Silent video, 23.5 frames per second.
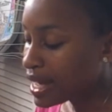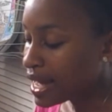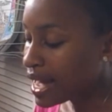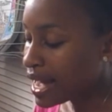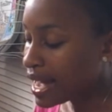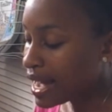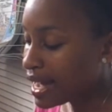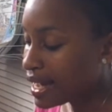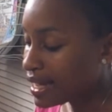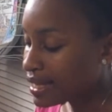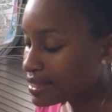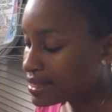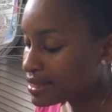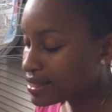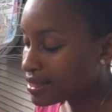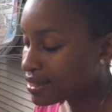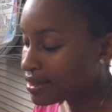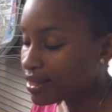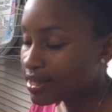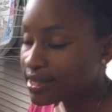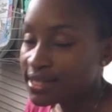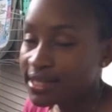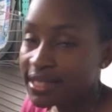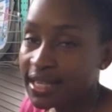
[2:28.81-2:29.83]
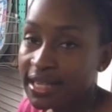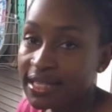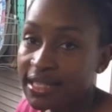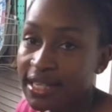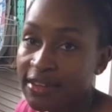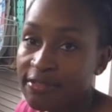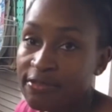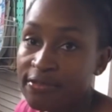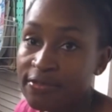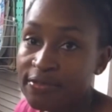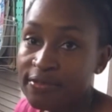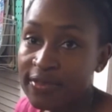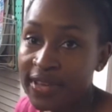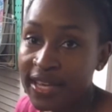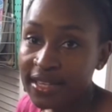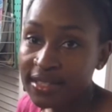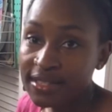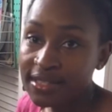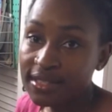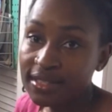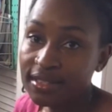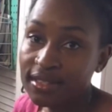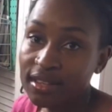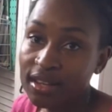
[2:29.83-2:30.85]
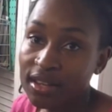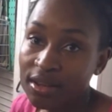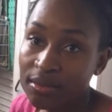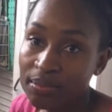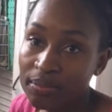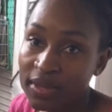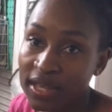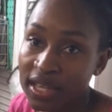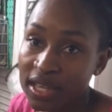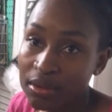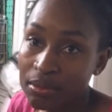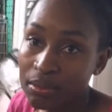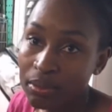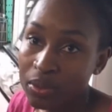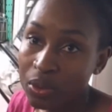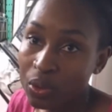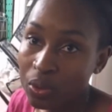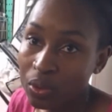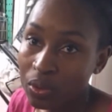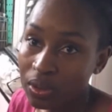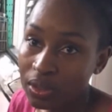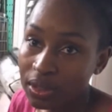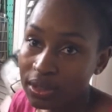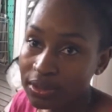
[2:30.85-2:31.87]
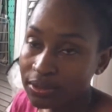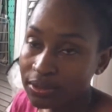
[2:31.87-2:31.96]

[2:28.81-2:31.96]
And does that affect the cupcake mold?